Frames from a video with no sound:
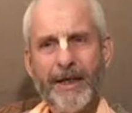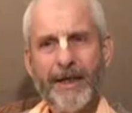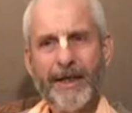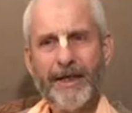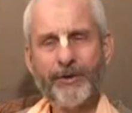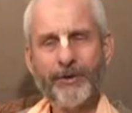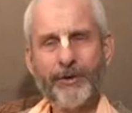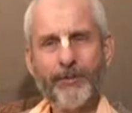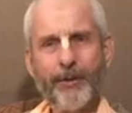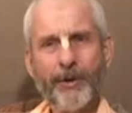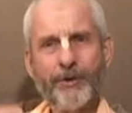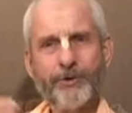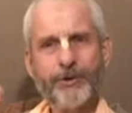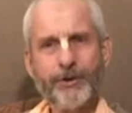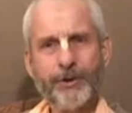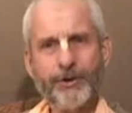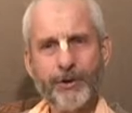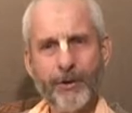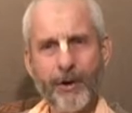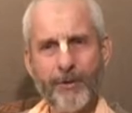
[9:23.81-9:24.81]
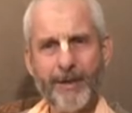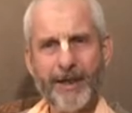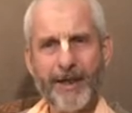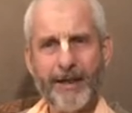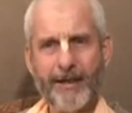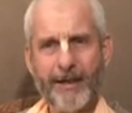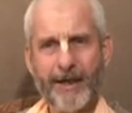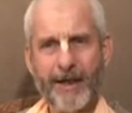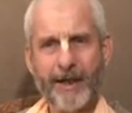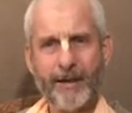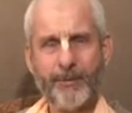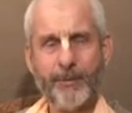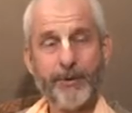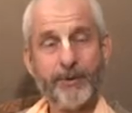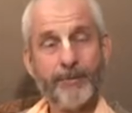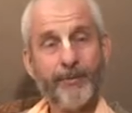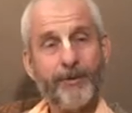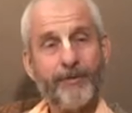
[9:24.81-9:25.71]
is supposed to dominate the animals,